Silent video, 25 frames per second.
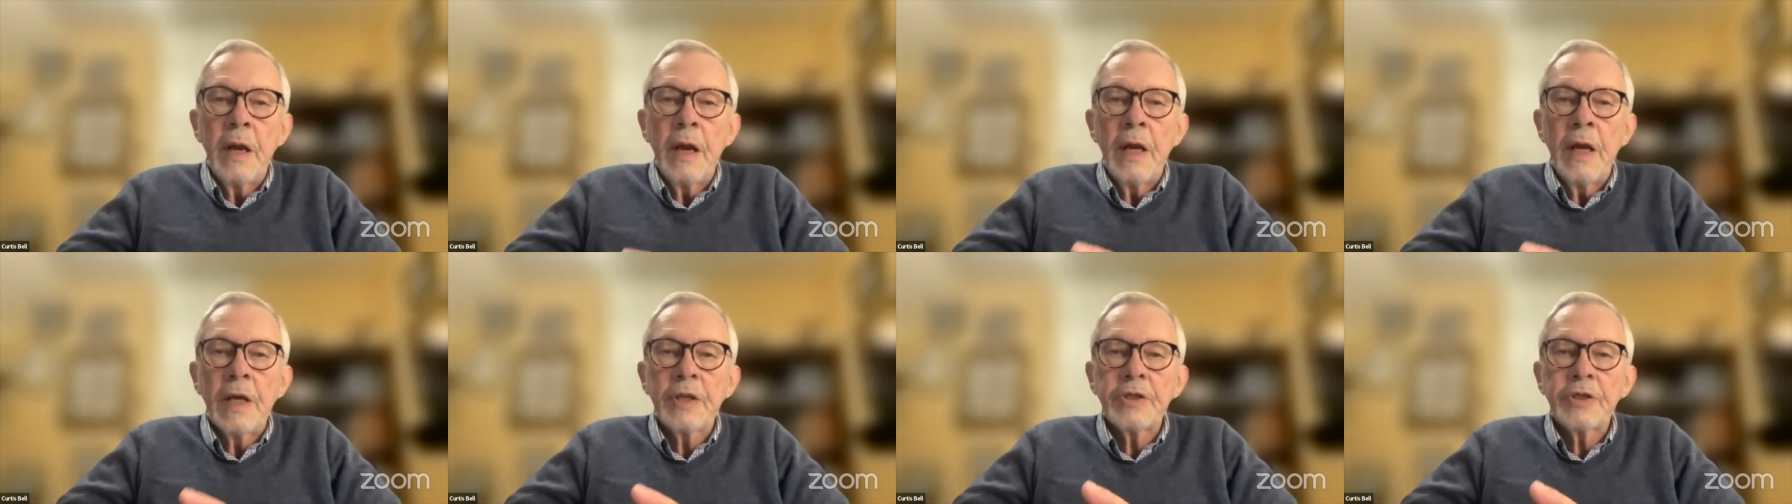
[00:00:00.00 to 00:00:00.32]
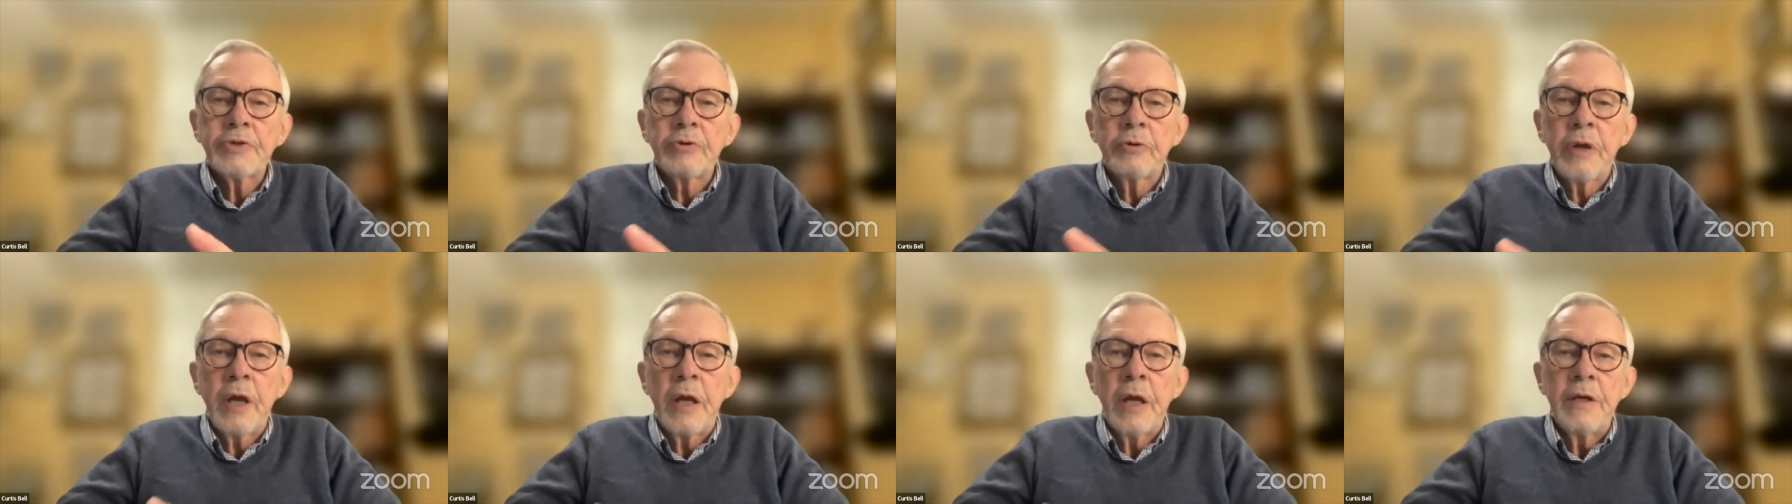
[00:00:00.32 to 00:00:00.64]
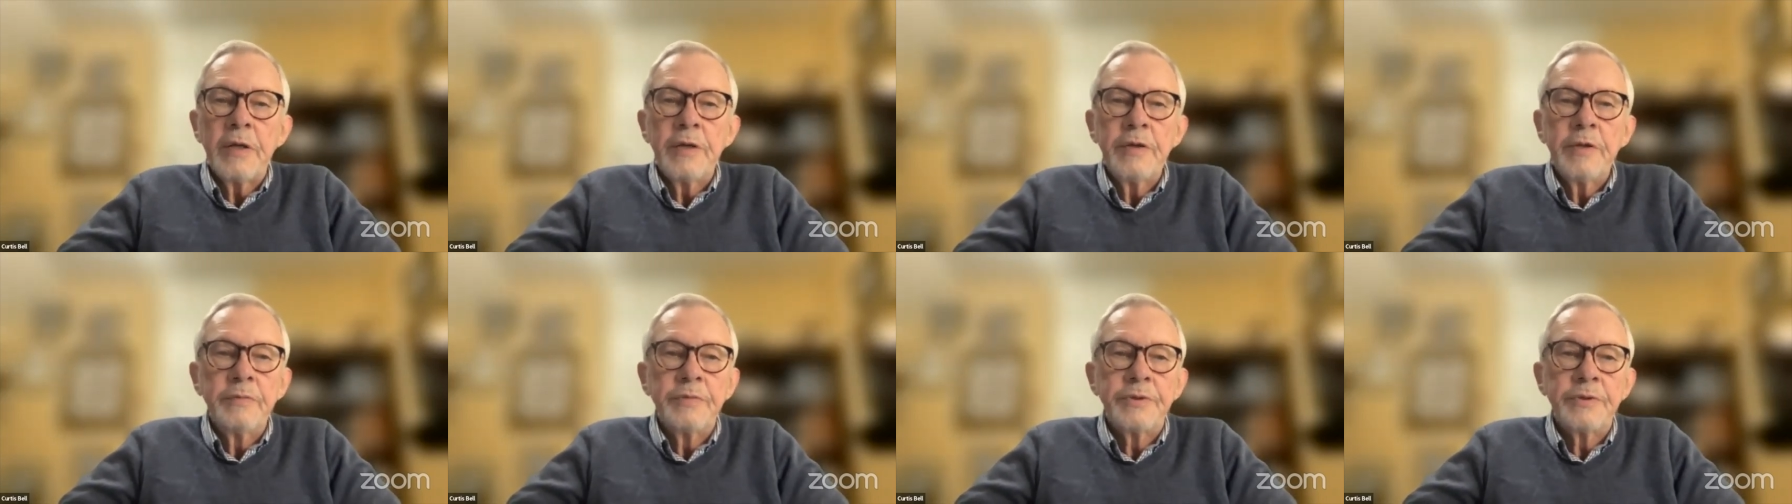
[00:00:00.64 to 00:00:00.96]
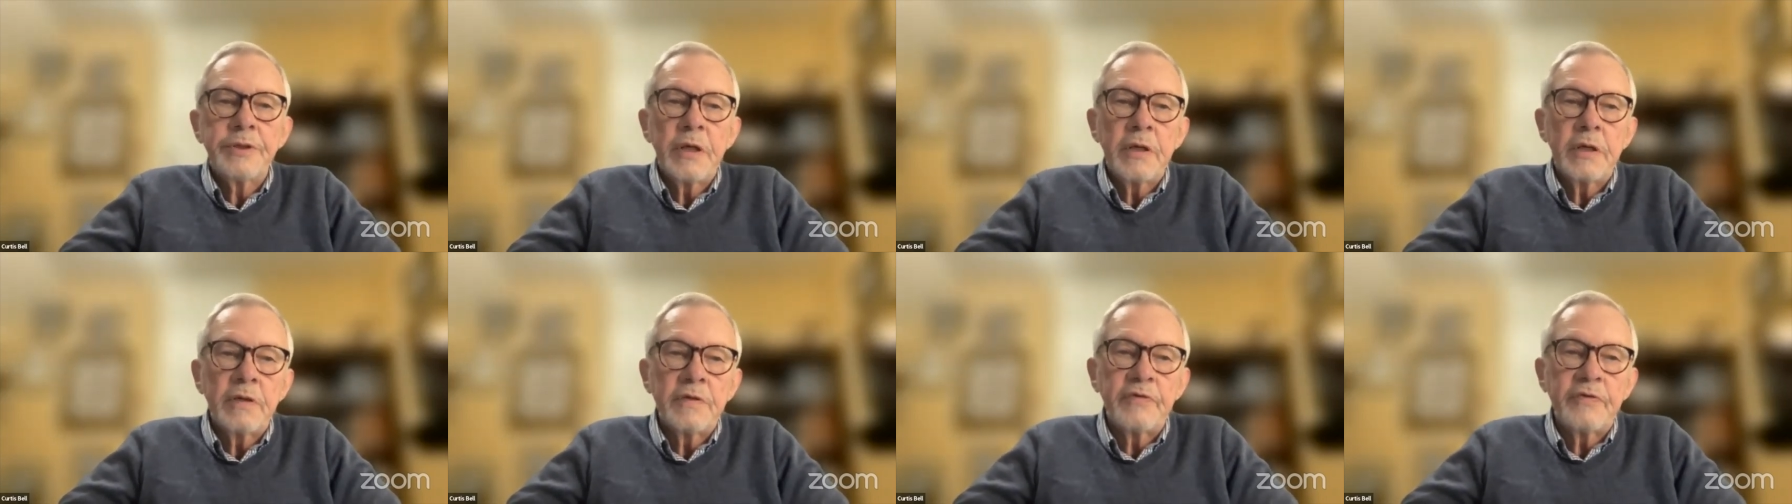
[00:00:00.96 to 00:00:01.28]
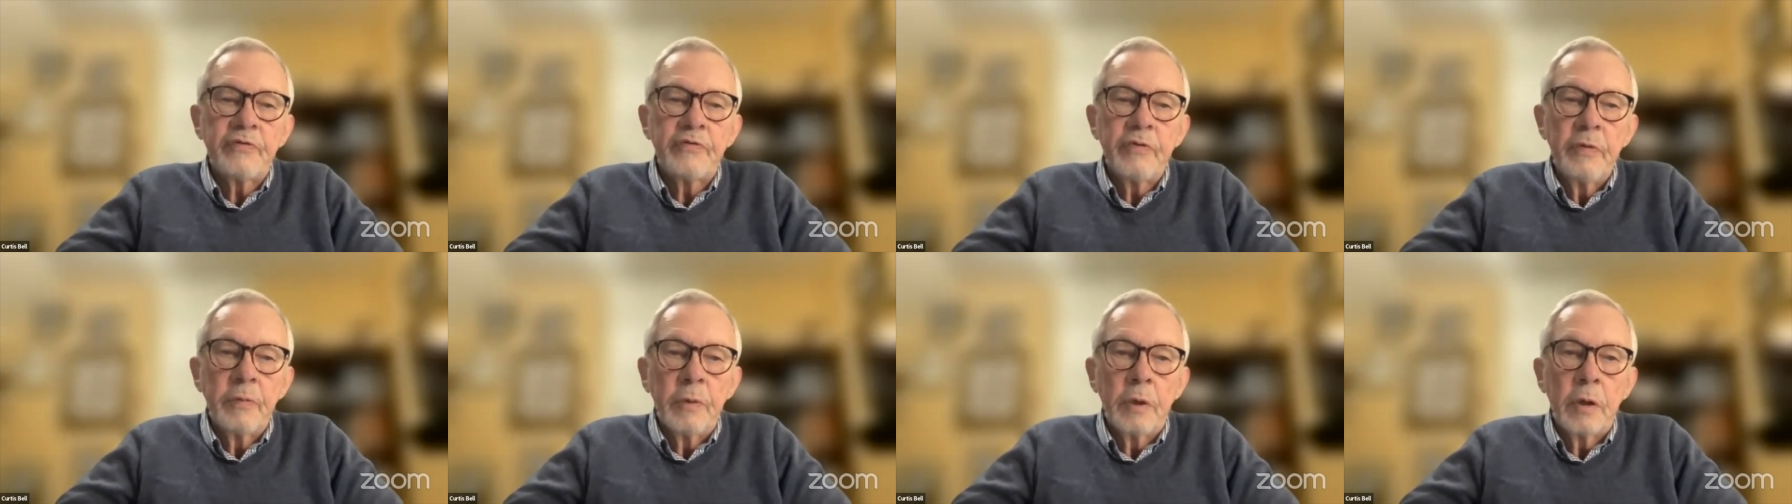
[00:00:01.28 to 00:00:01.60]
extricated themselves
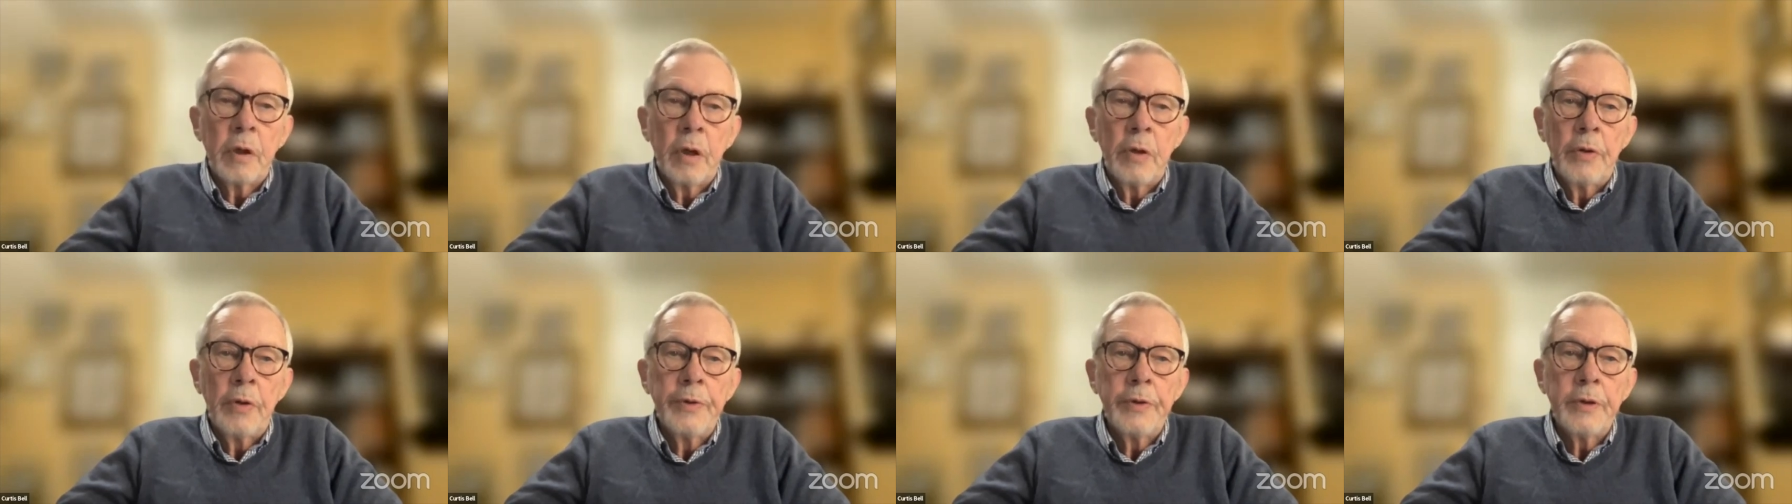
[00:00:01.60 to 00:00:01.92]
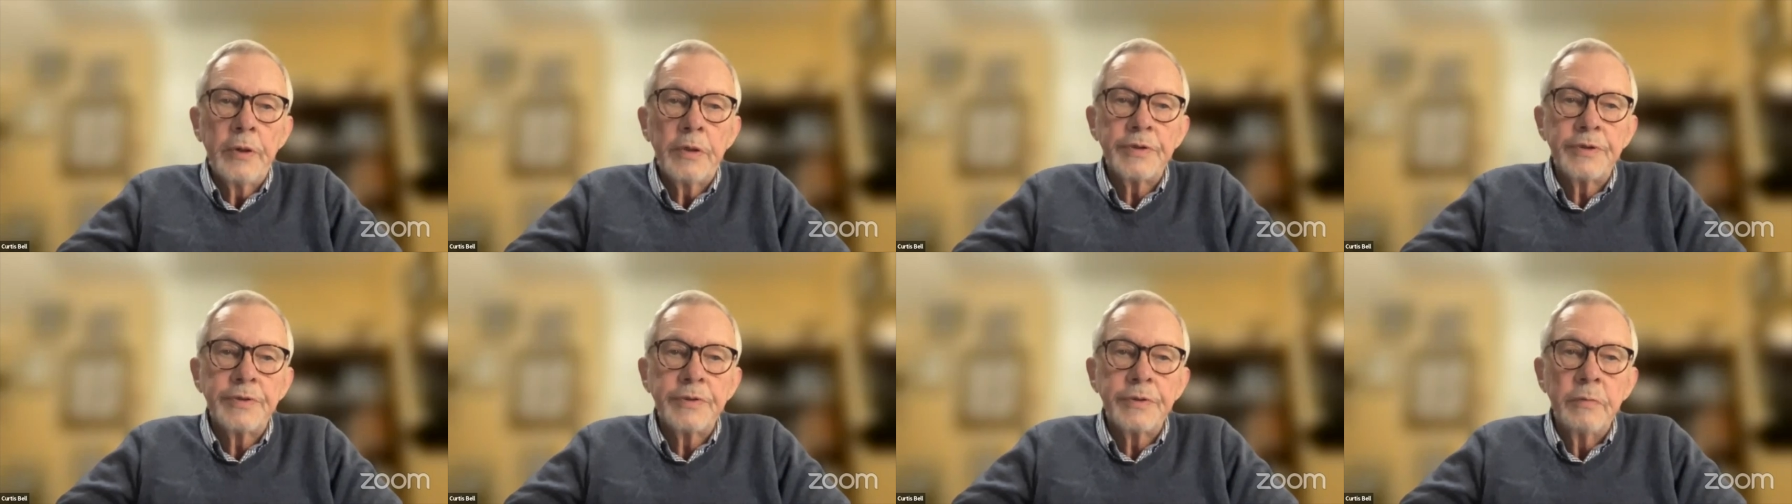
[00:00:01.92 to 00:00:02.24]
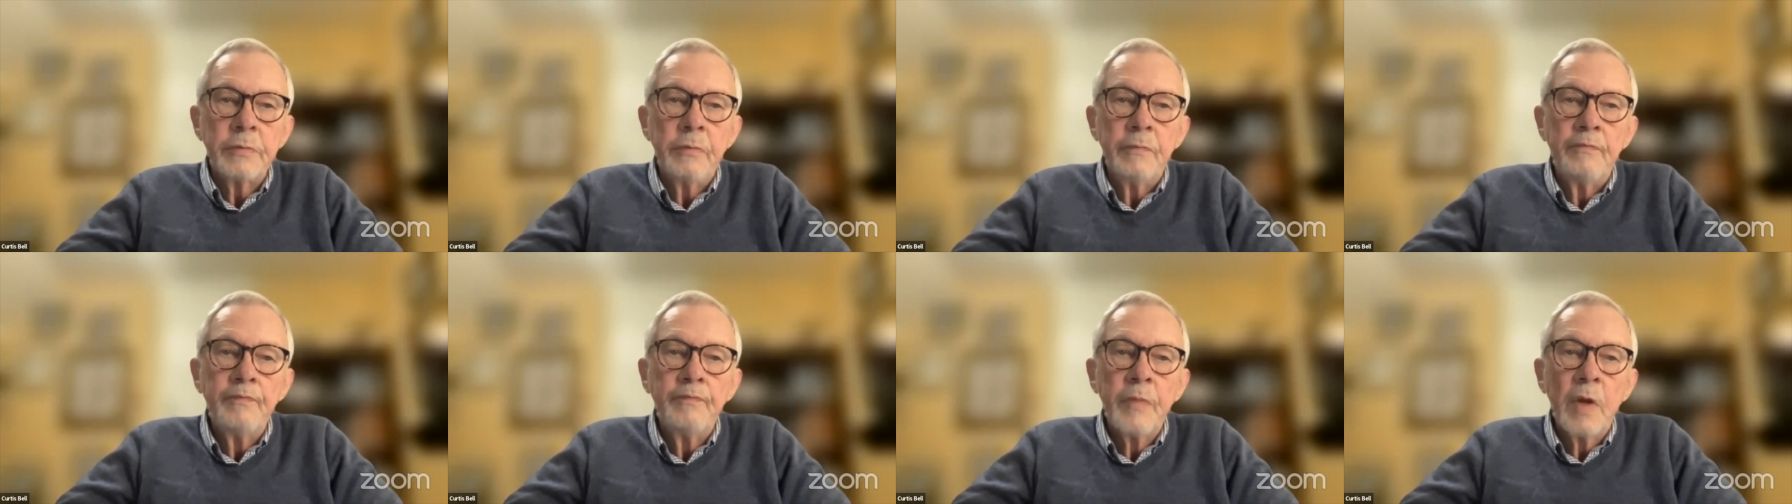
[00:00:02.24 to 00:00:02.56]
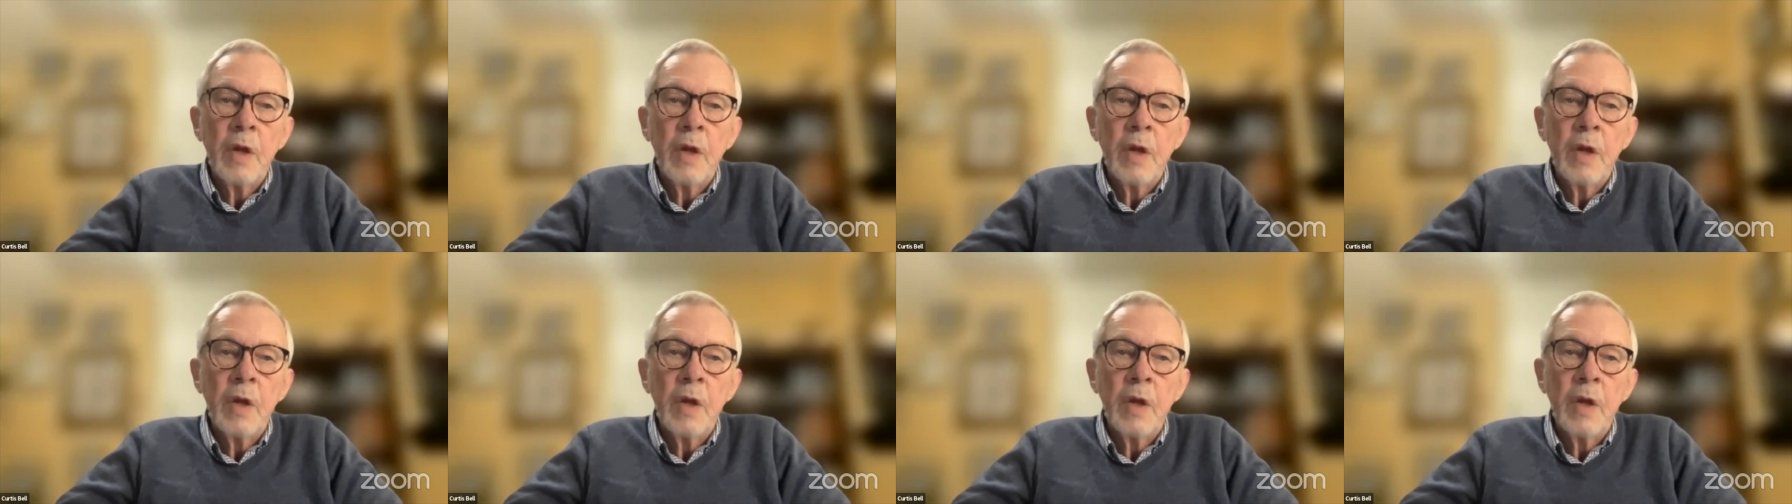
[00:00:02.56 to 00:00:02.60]
from colonialism,